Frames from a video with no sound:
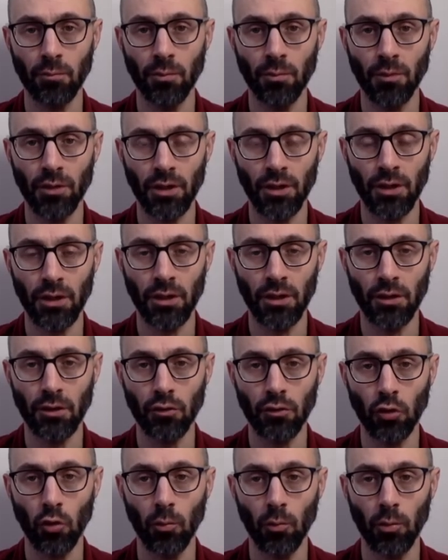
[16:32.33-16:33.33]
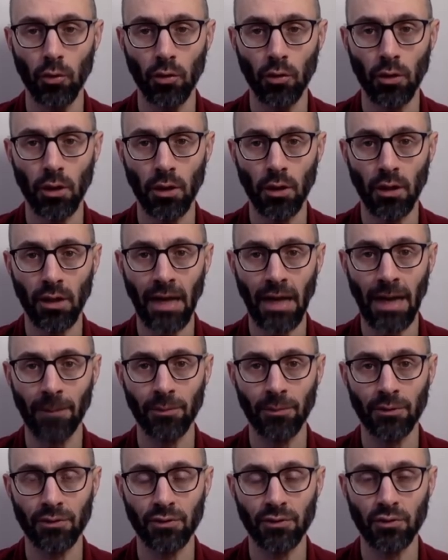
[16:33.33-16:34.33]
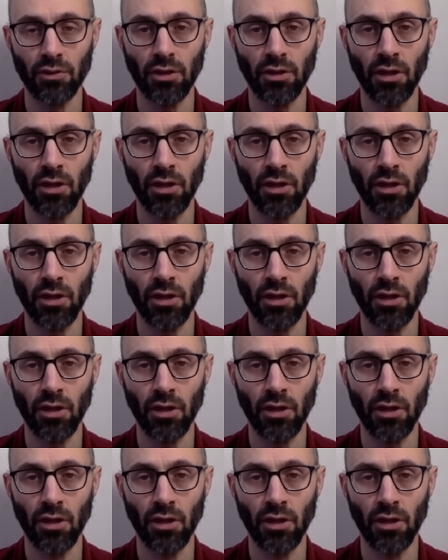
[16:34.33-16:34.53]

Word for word: the global capitalist